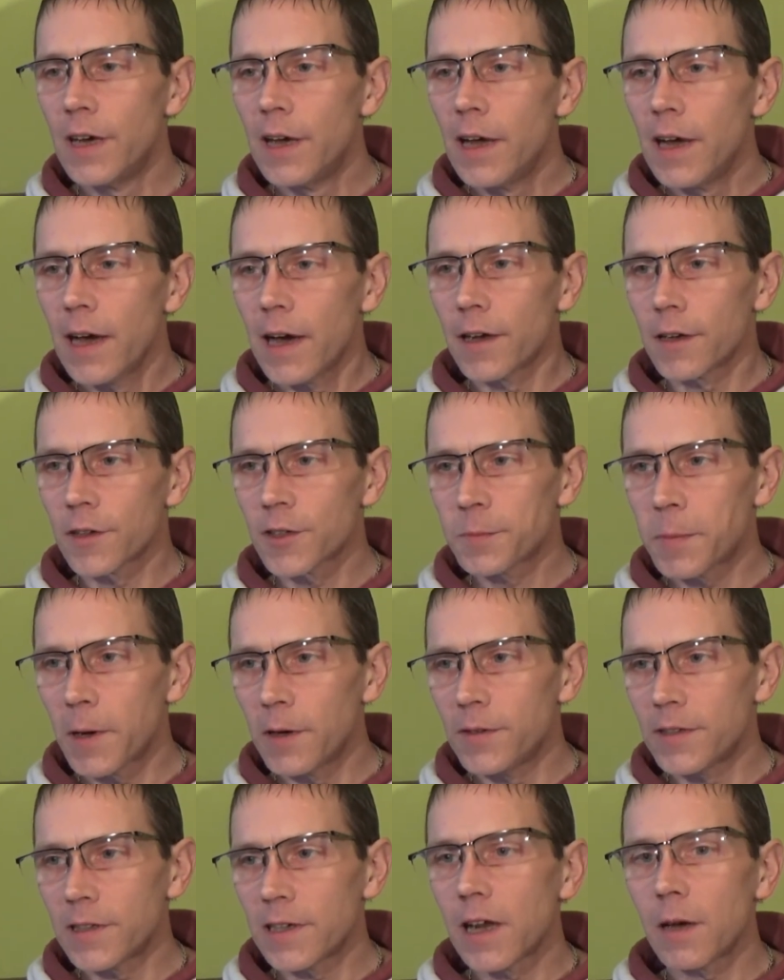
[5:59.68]
And I
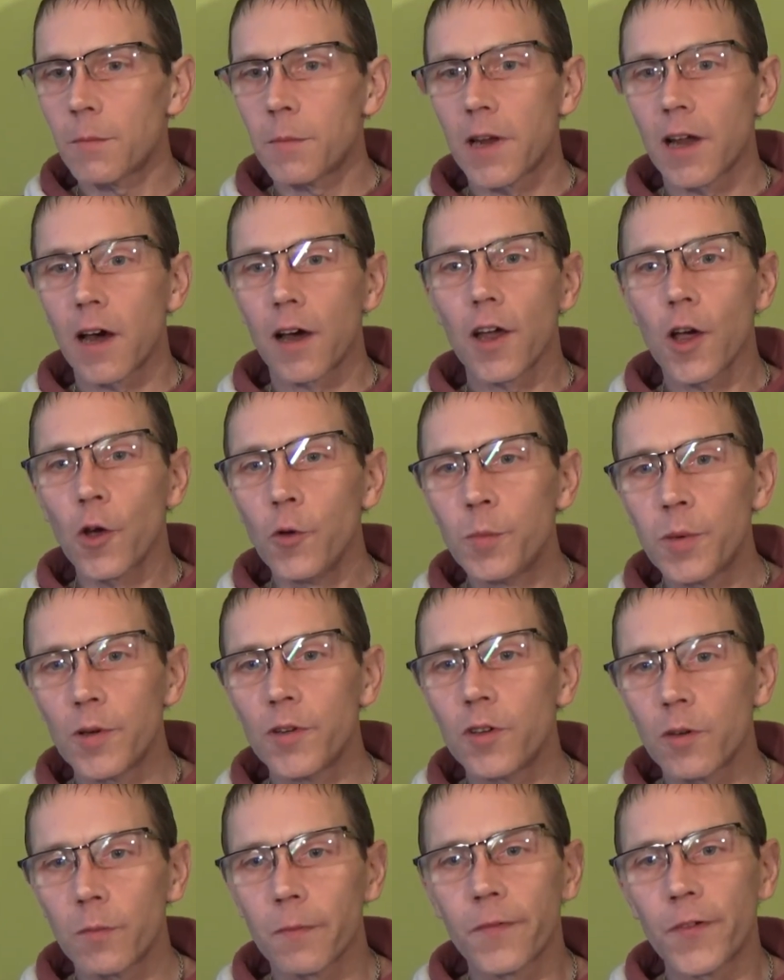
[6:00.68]
spoke to them and I
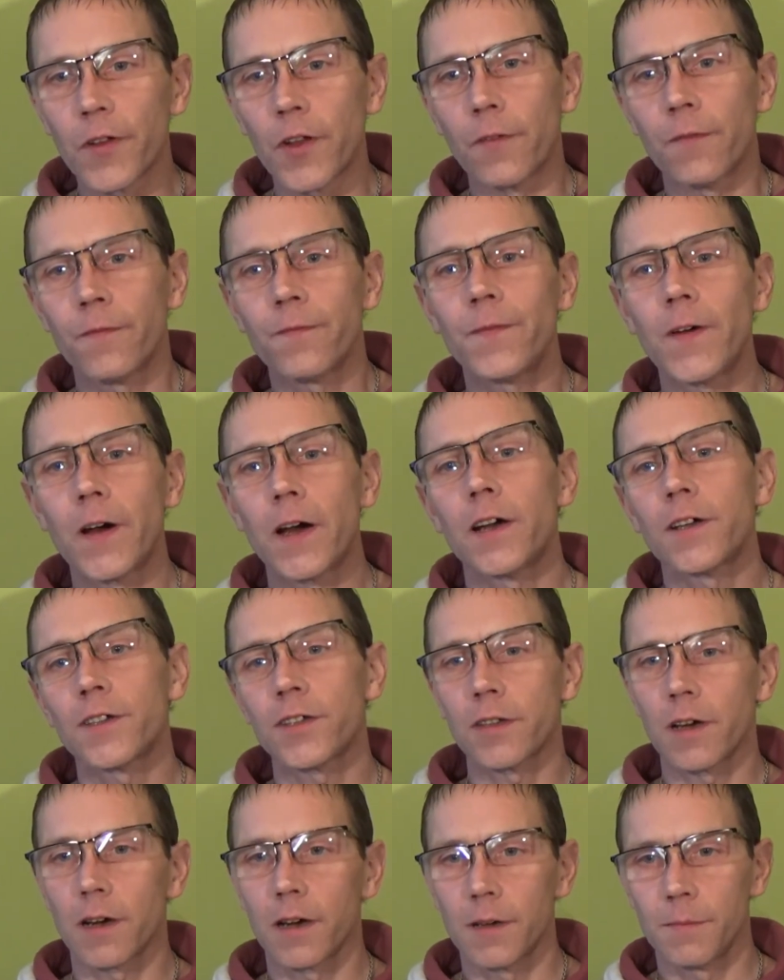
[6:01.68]
opened up for the first
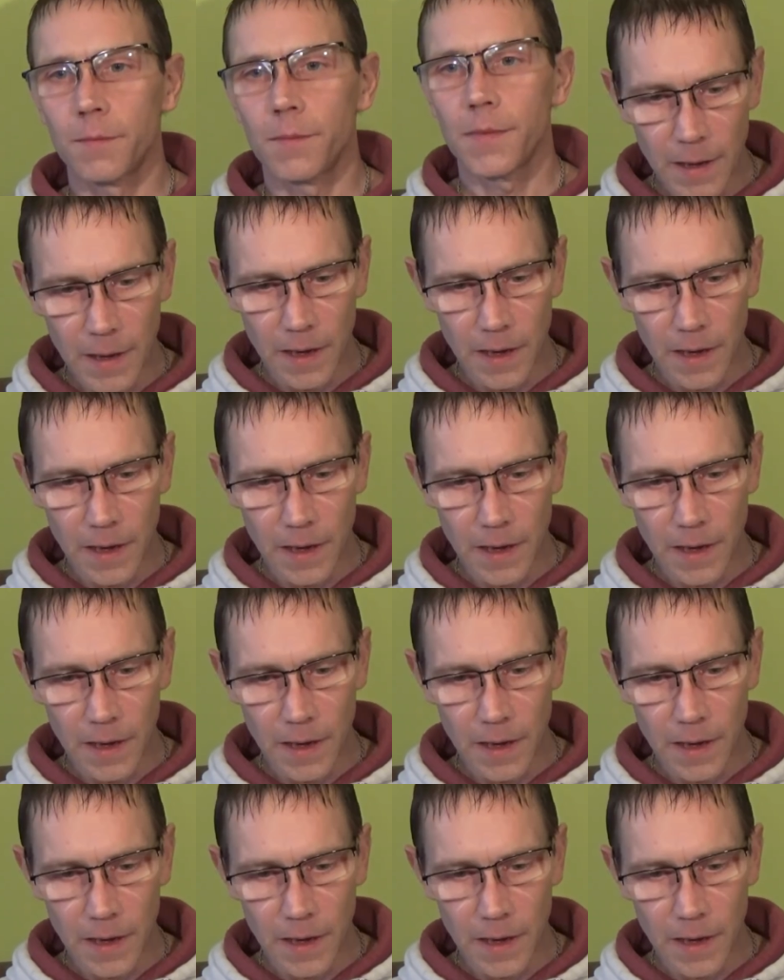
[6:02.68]
time.